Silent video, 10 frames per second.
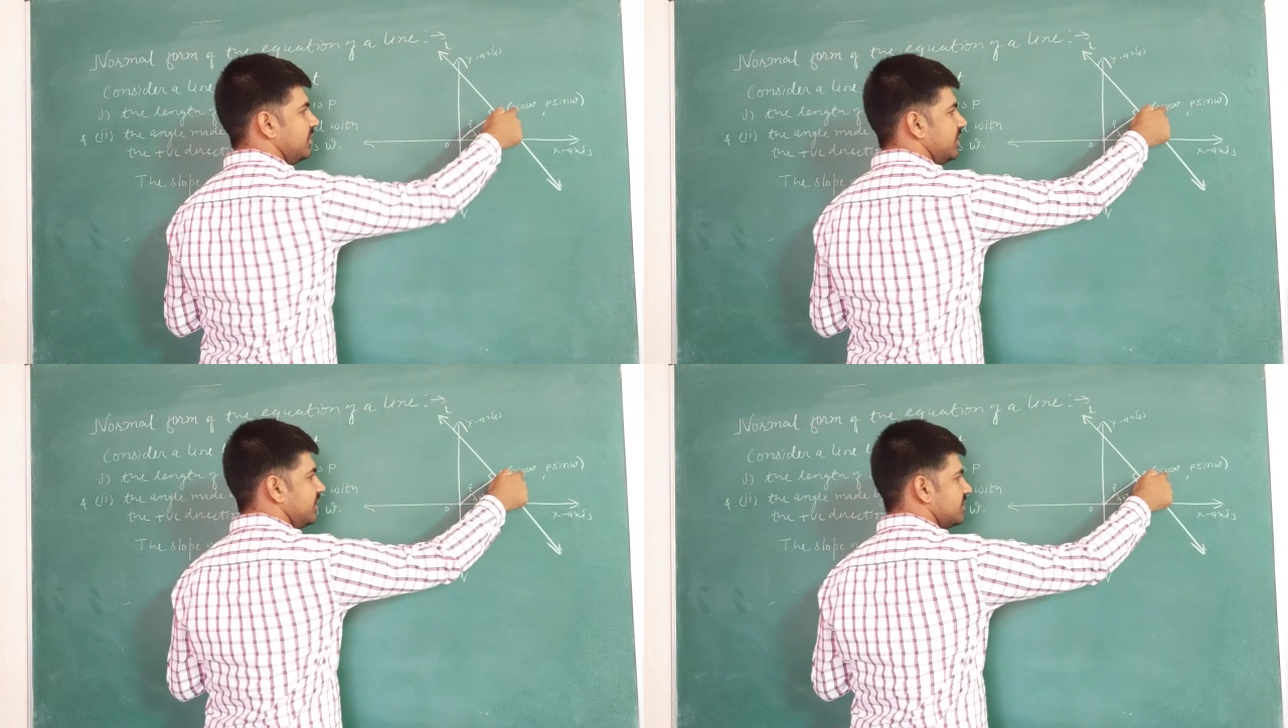
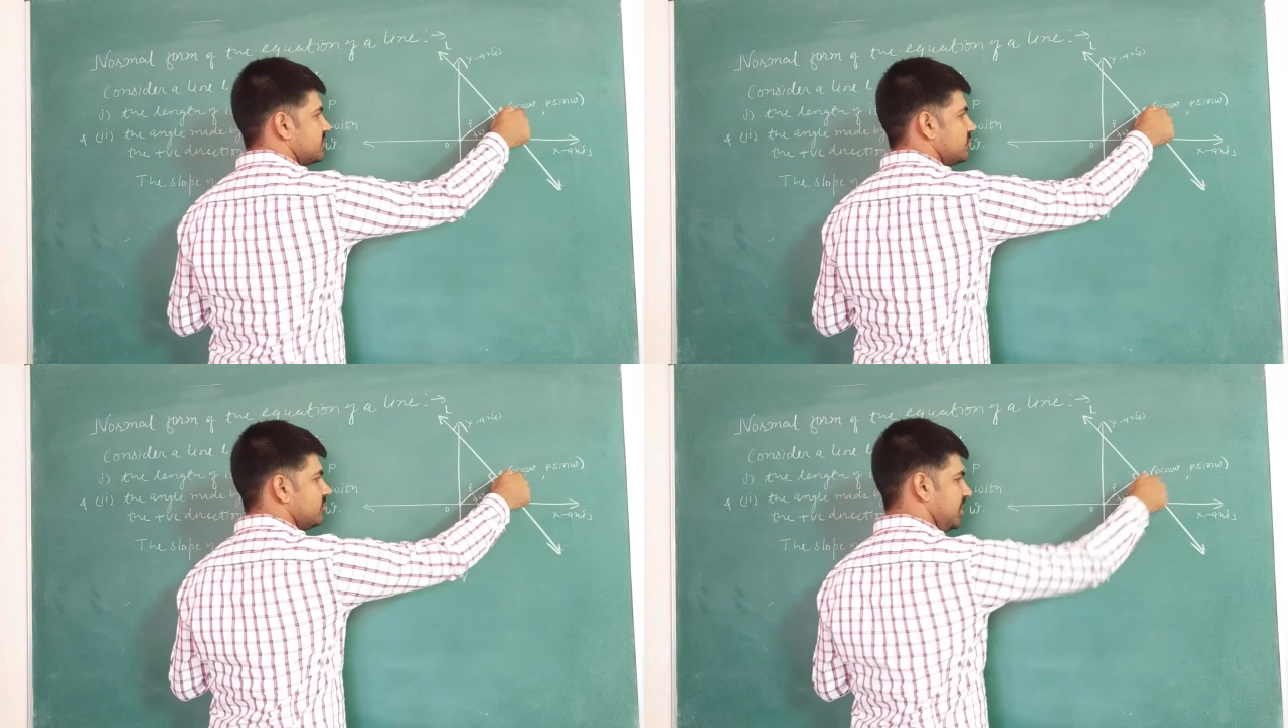and
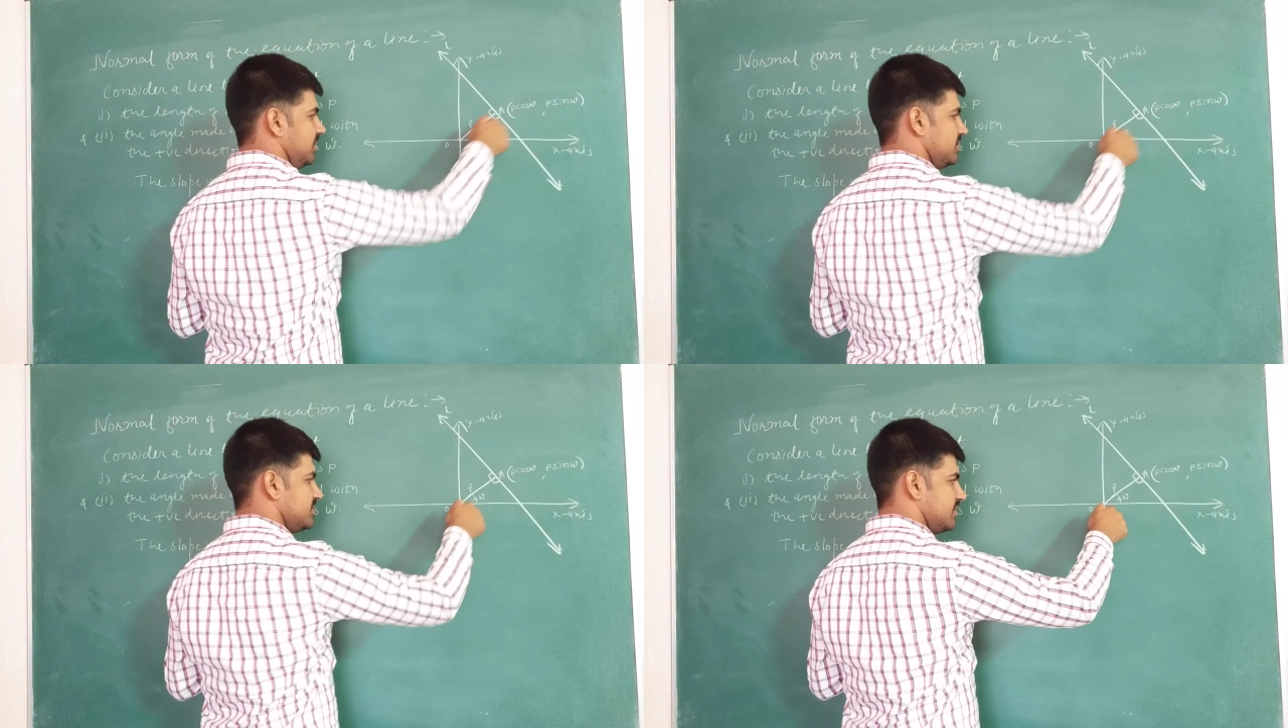x2
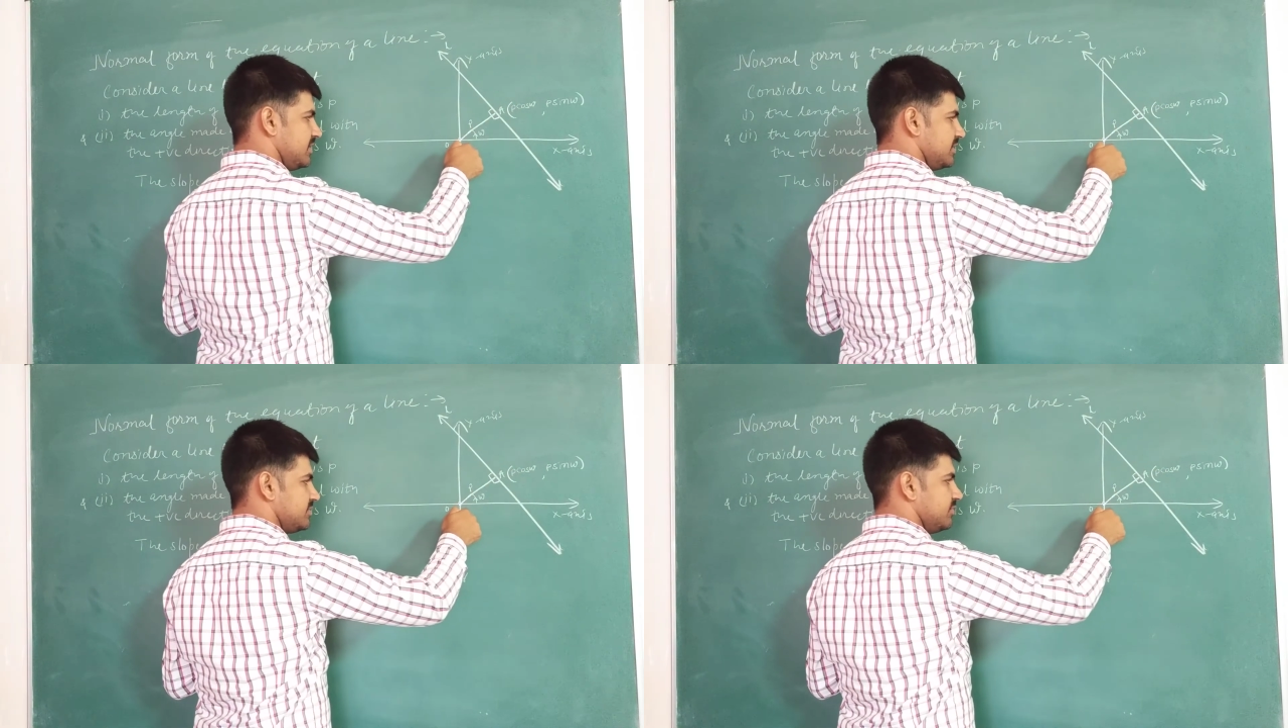minus
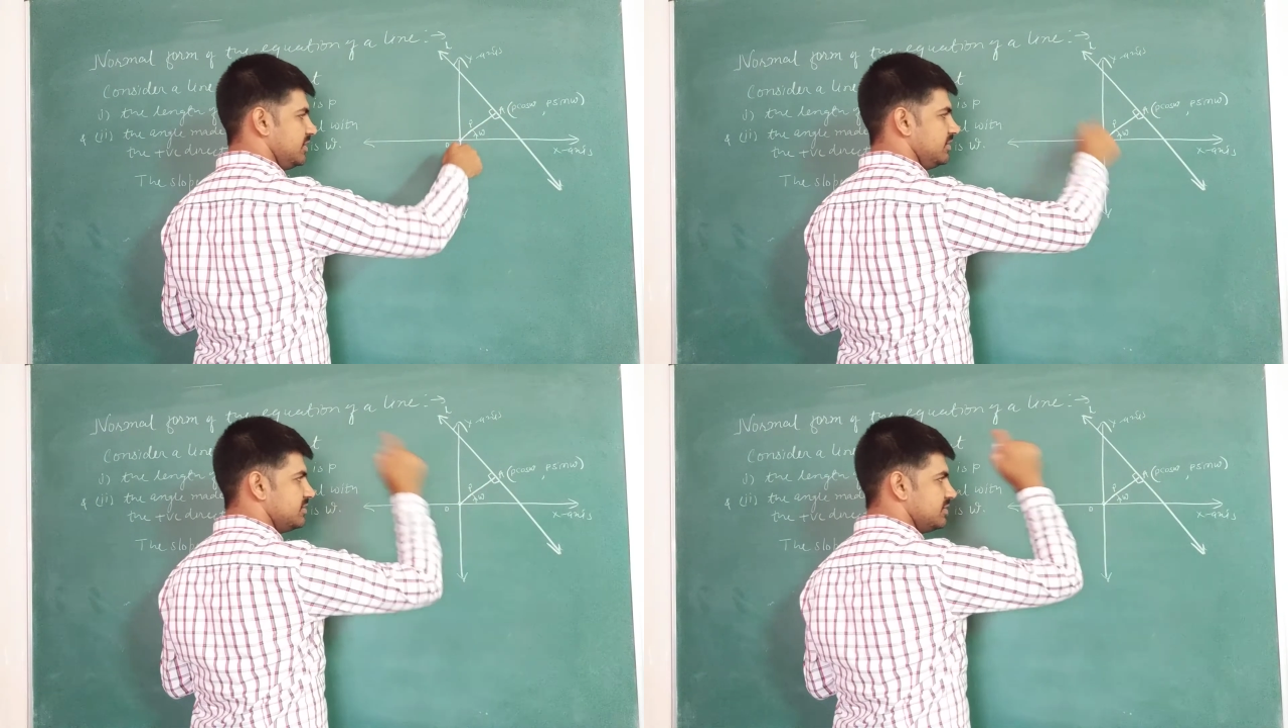
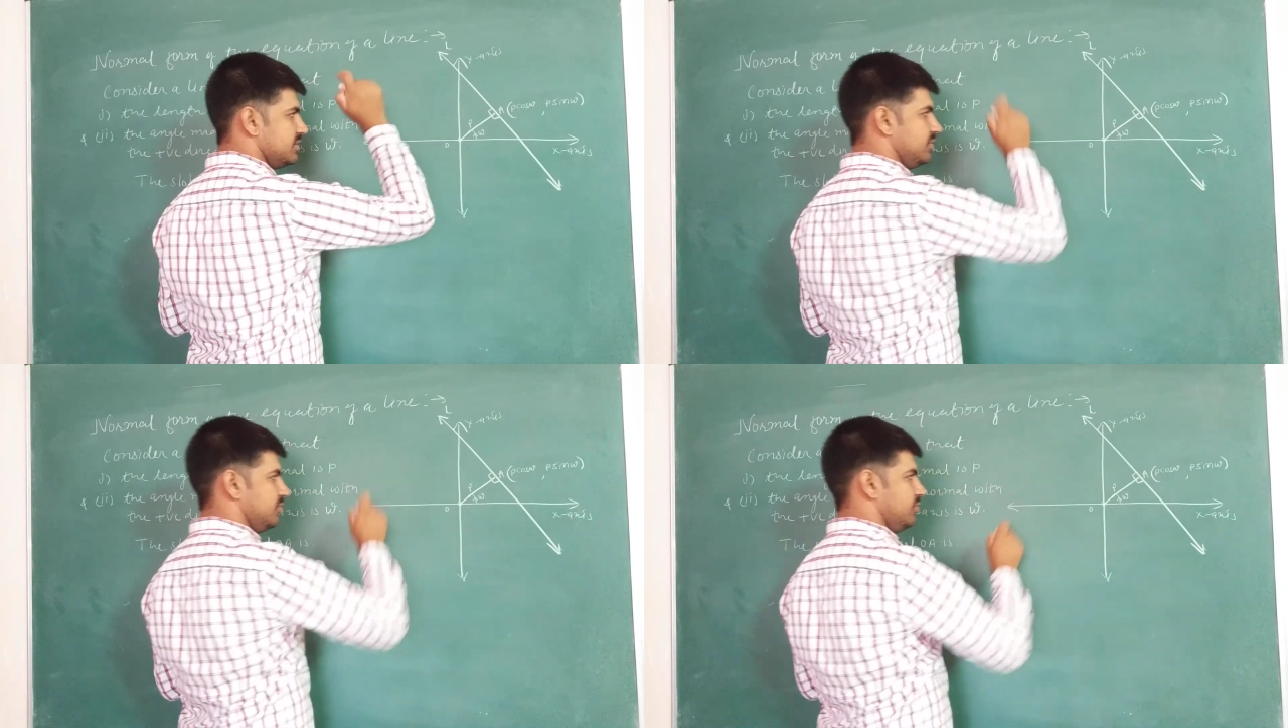x1
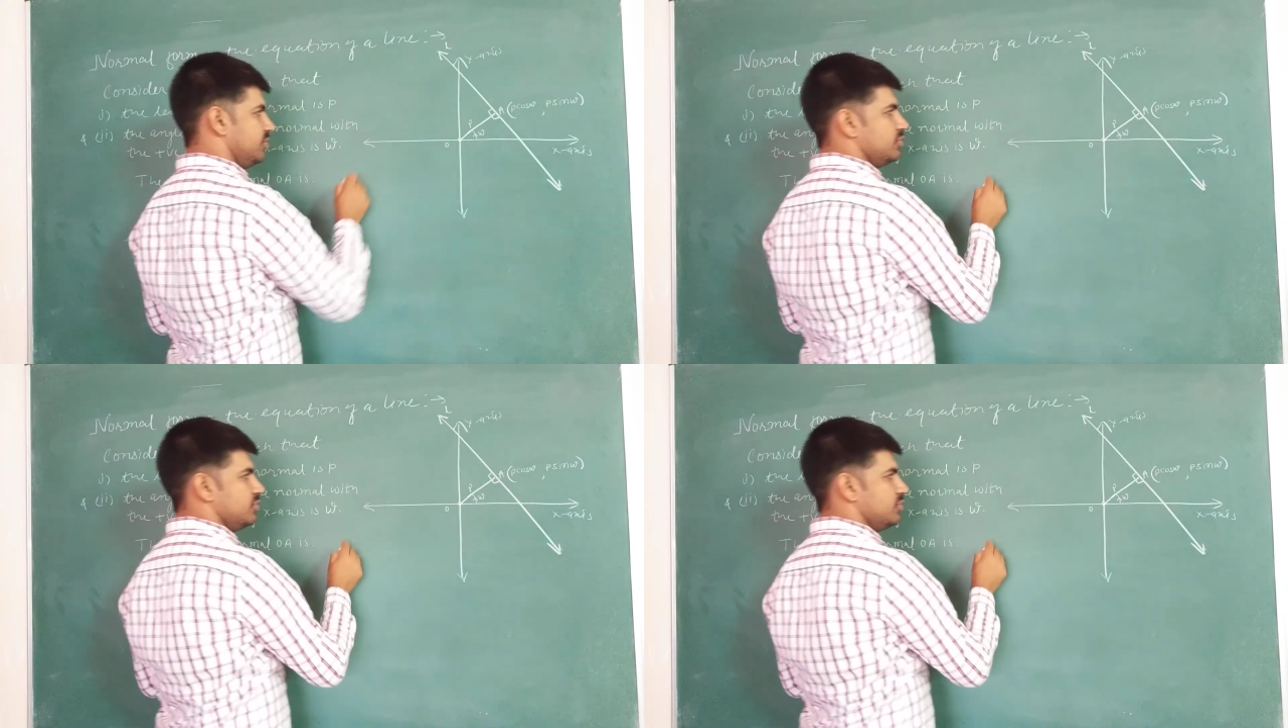0.